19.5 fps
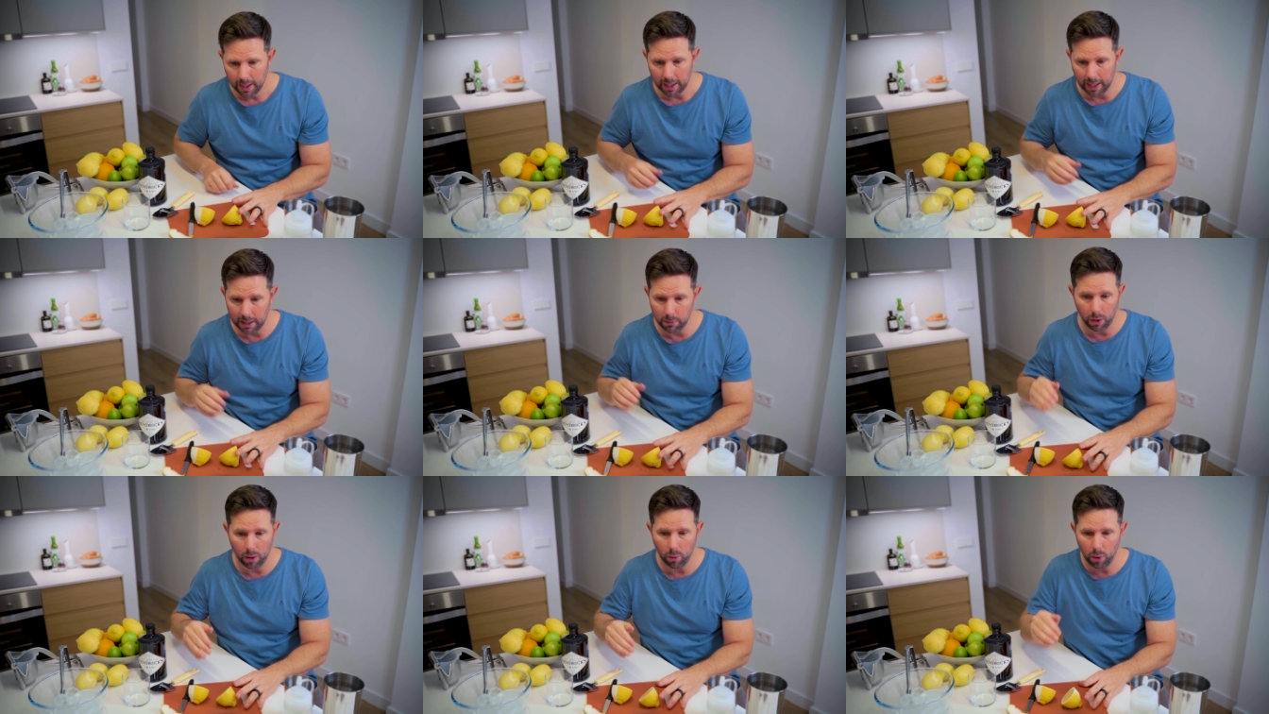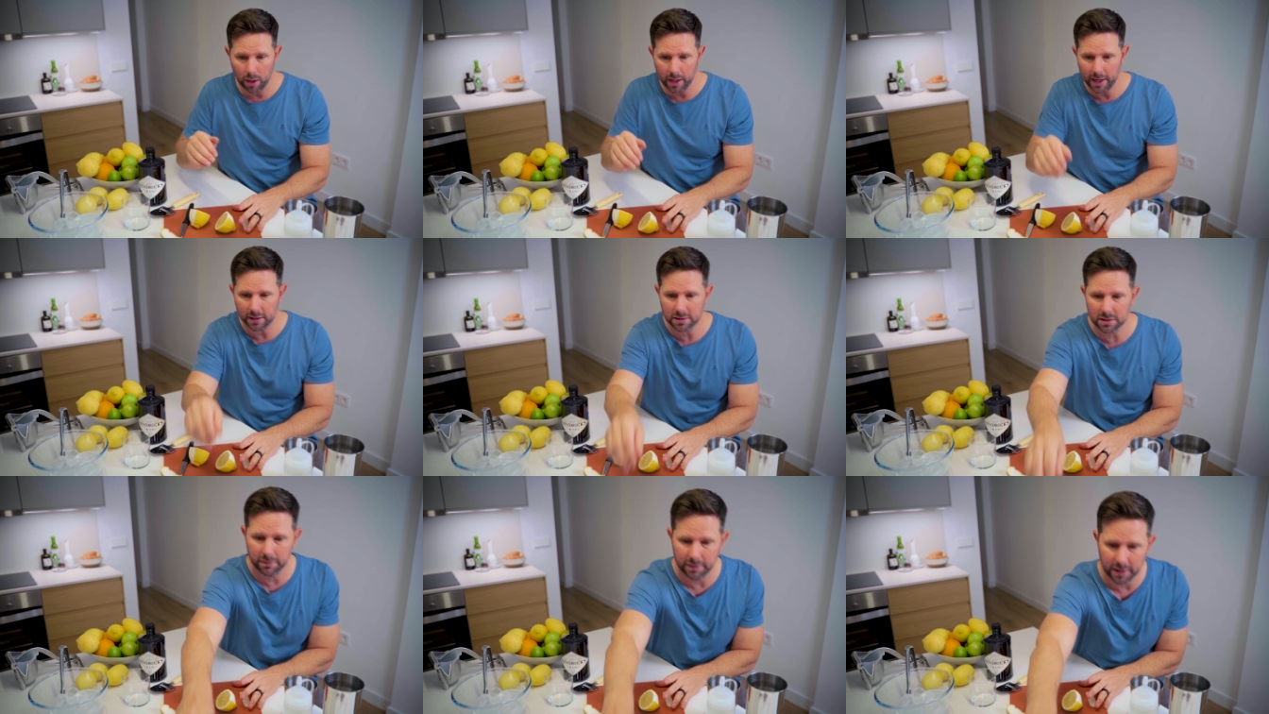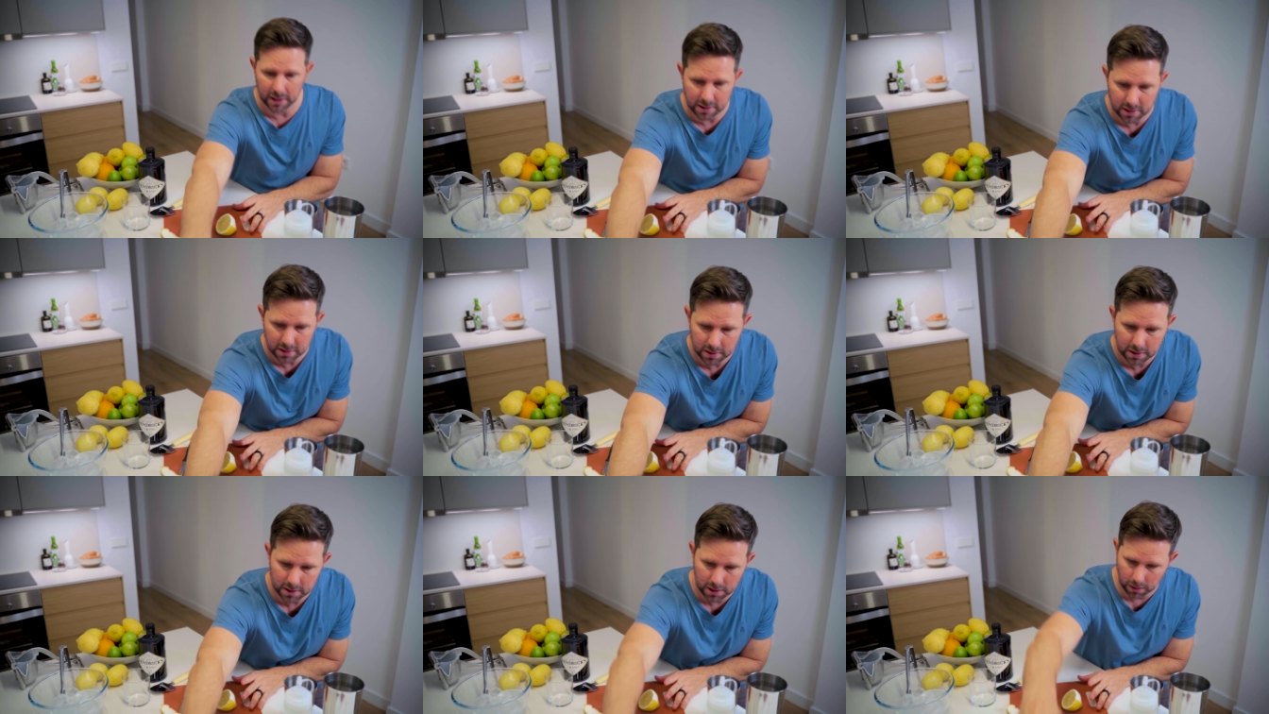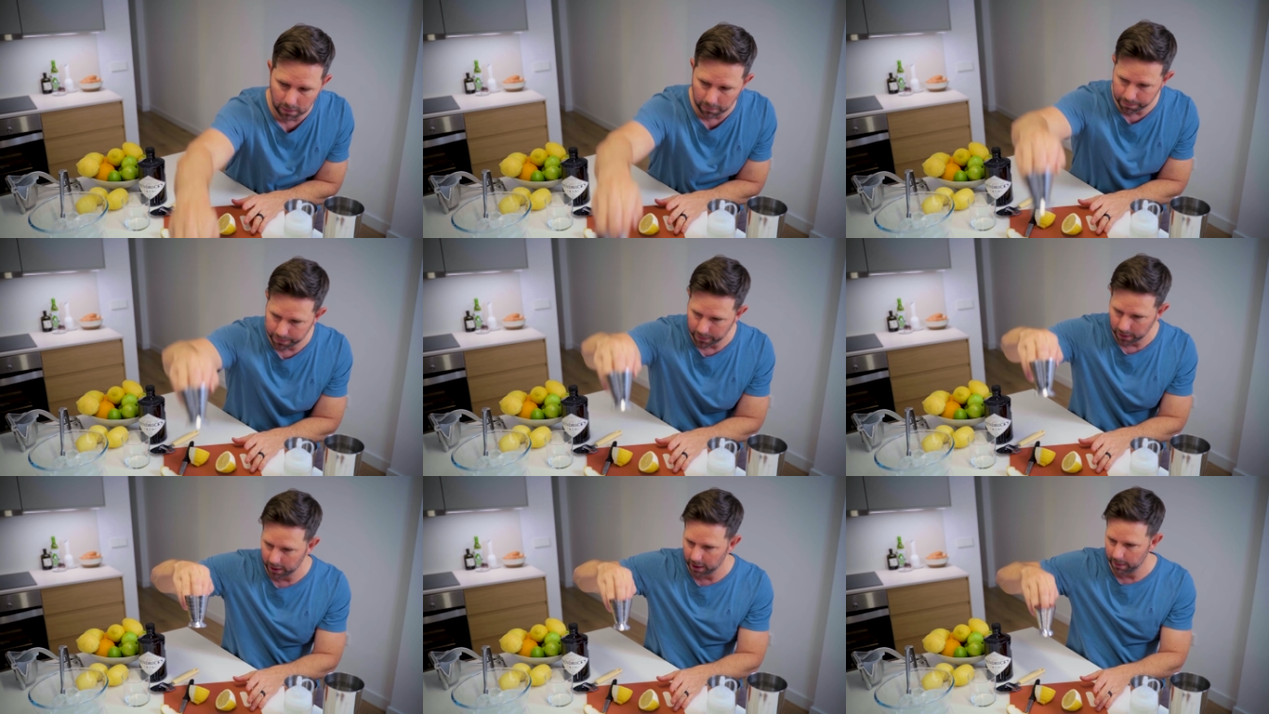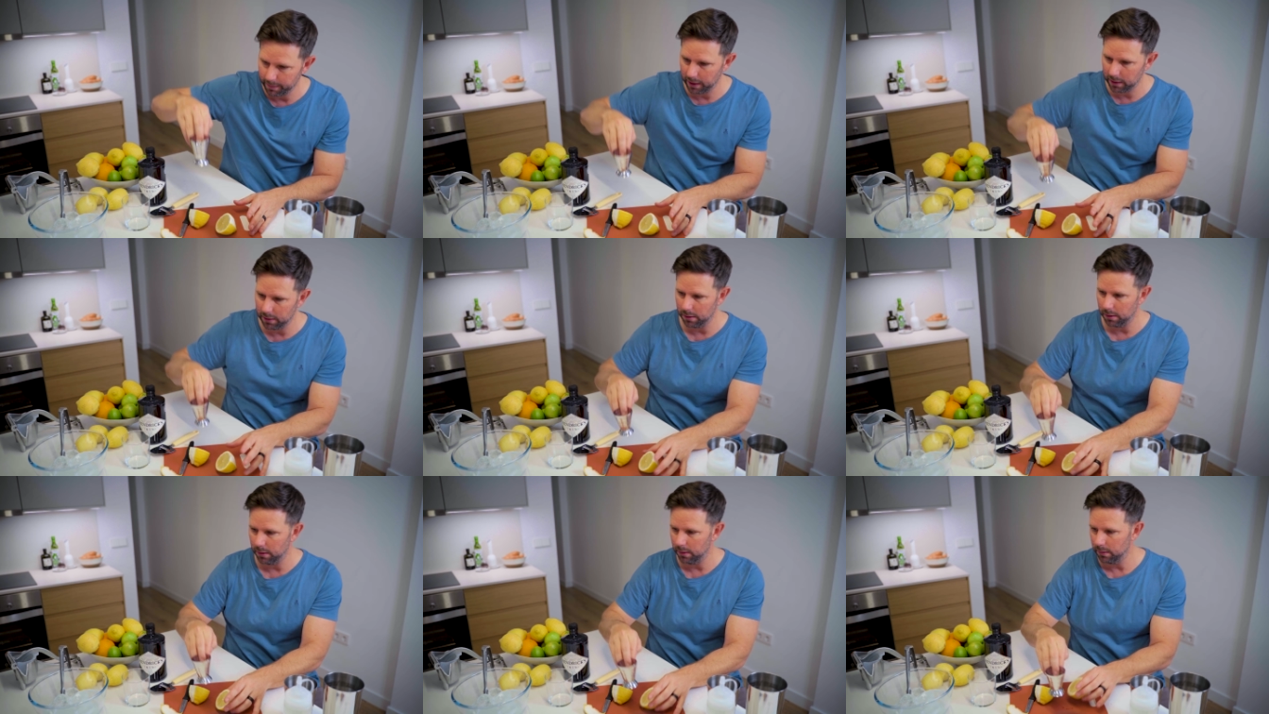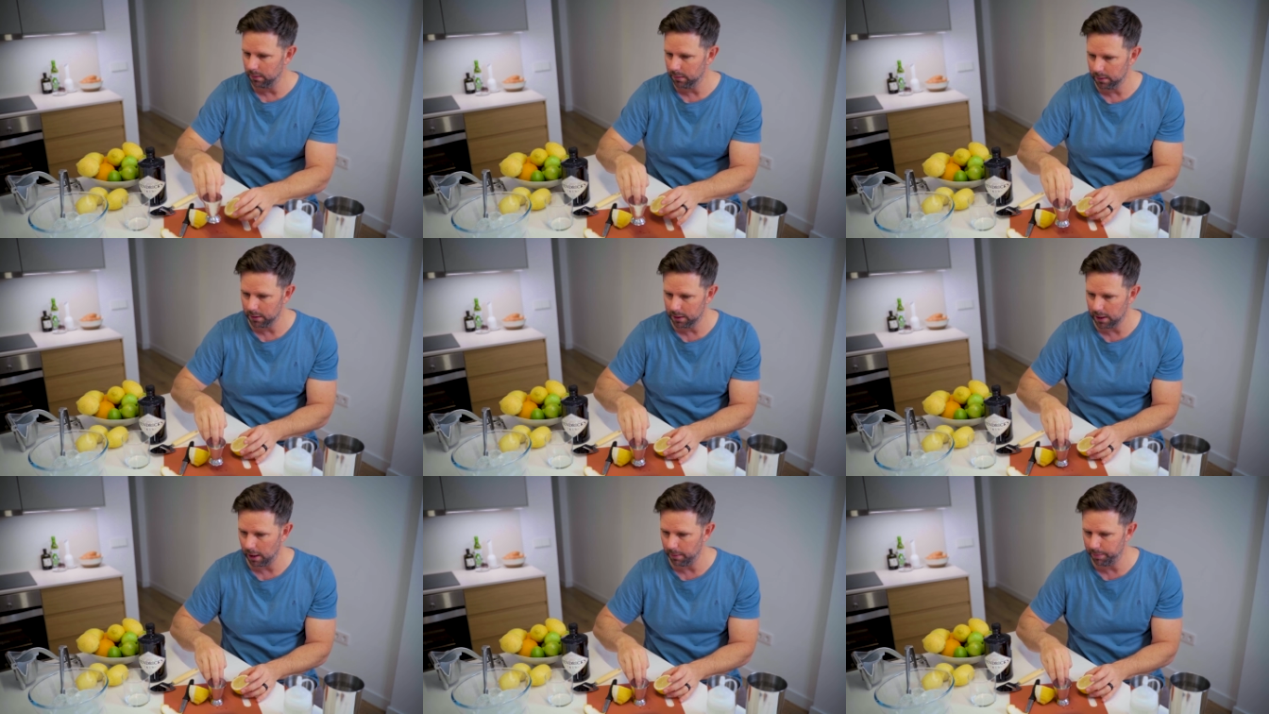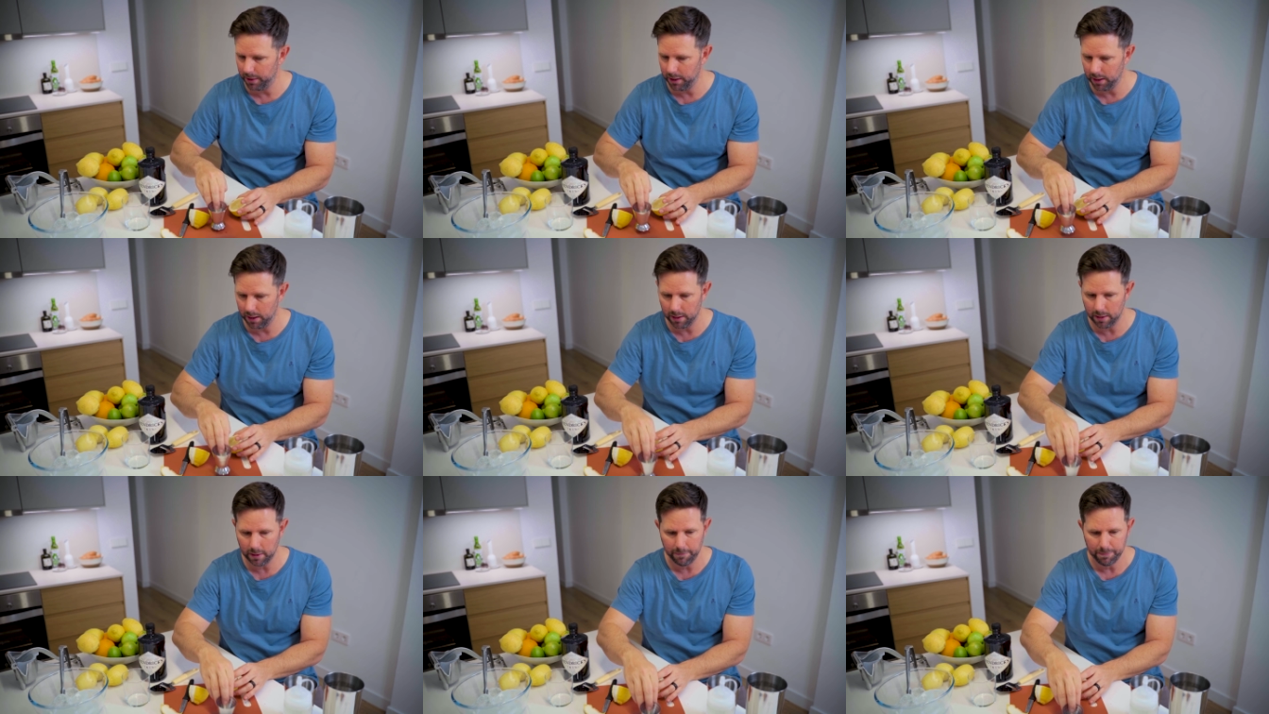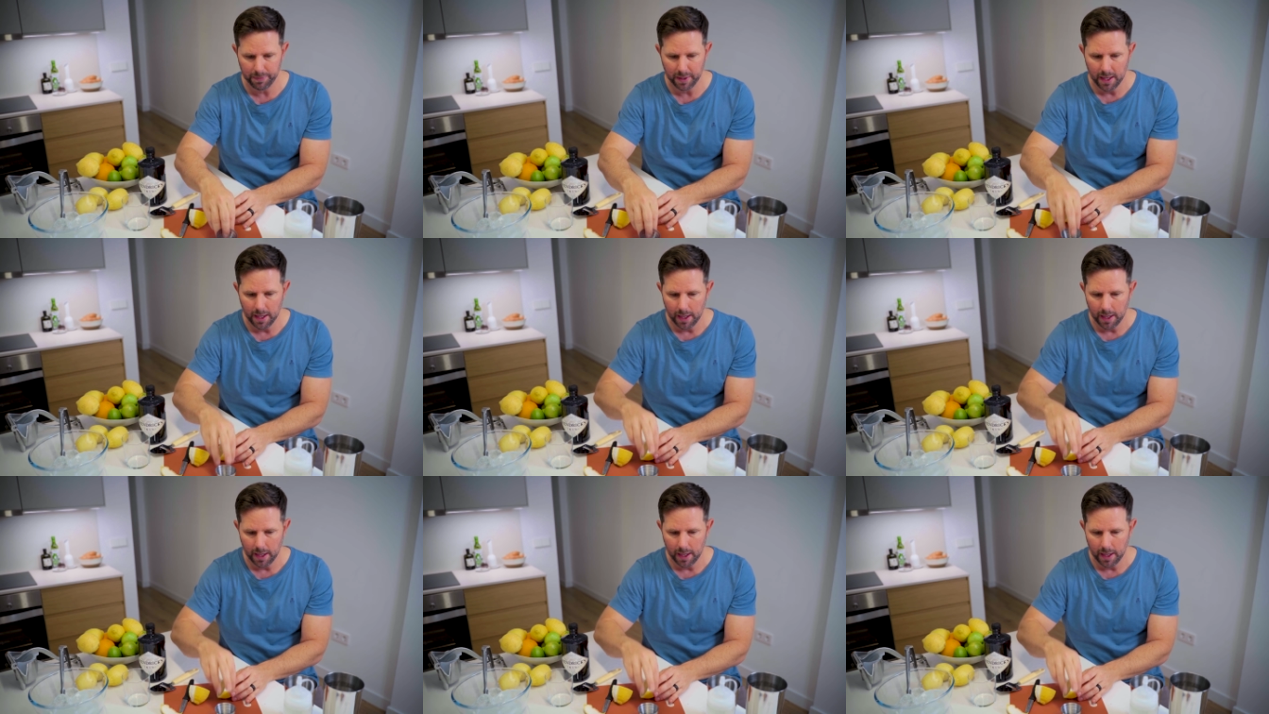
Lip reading: And I want 1 ounce of this. So I'll get my little cup here.